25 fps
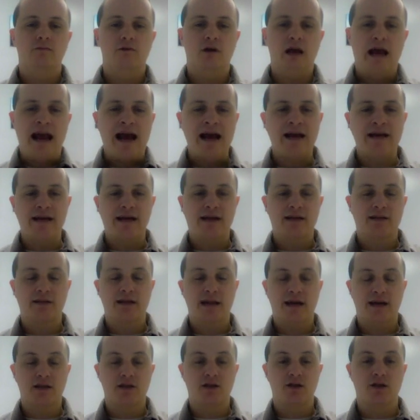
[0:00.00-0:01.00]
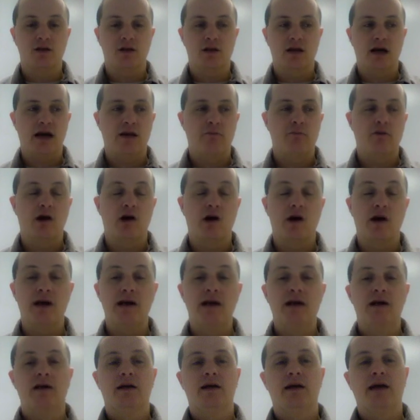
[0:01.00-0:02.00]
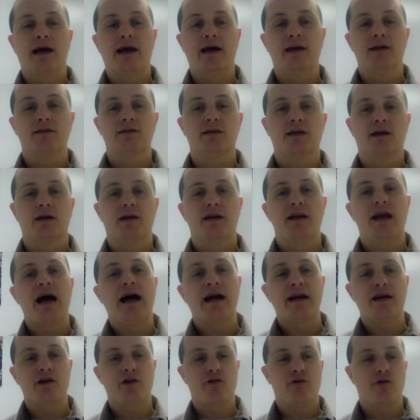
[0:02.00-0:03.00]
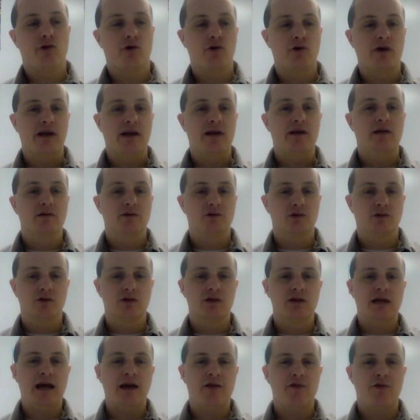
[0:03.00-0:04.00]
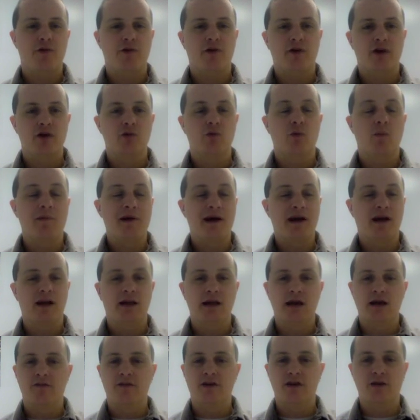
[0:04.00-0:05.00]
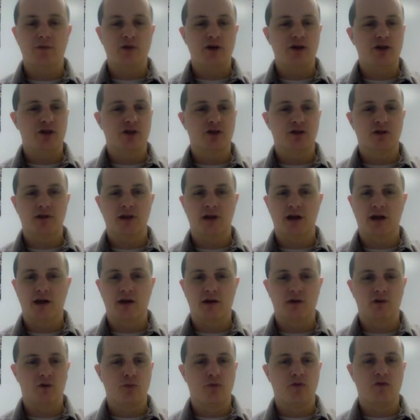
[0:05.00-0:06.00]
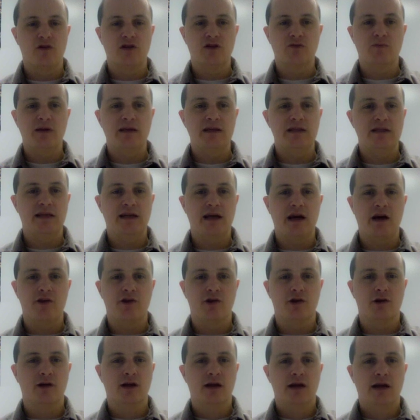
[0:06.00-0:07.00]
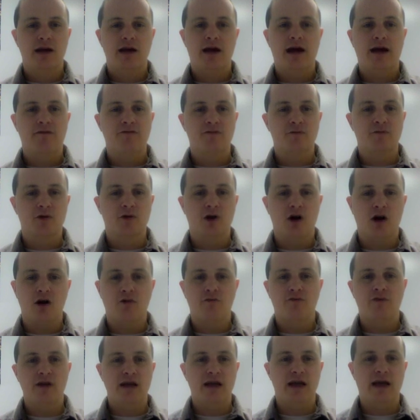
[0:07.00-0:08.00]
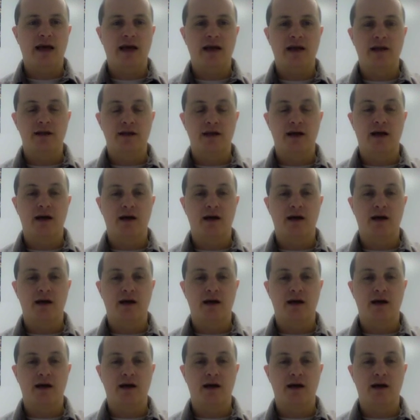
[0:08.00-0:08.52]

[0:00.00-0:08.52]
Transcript: annex next to the library at 9:30. So it's 9:30 to about 11, and we just, a group of us meet together, have some coffee, and